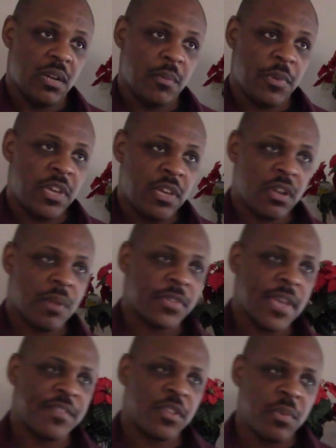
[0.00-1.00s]
But he comes
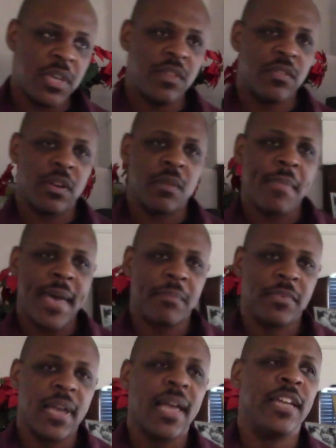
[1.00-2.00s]
after me, he's going to
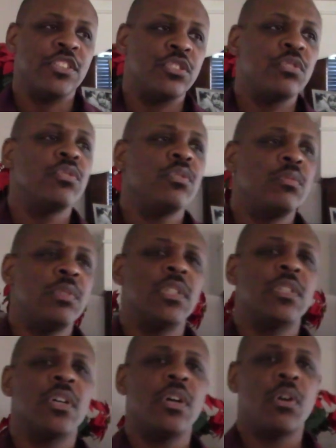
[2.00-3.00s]
baptize you
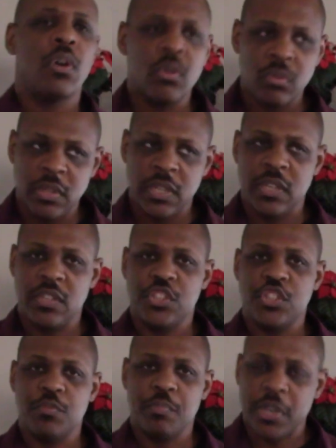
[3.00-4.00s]
with the Holy
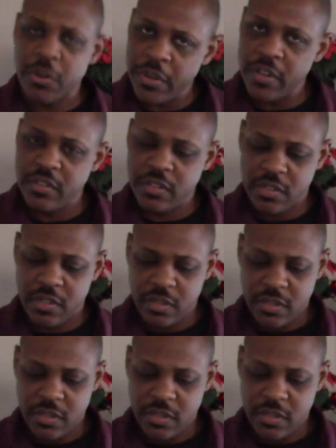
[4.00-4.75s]
Spirit.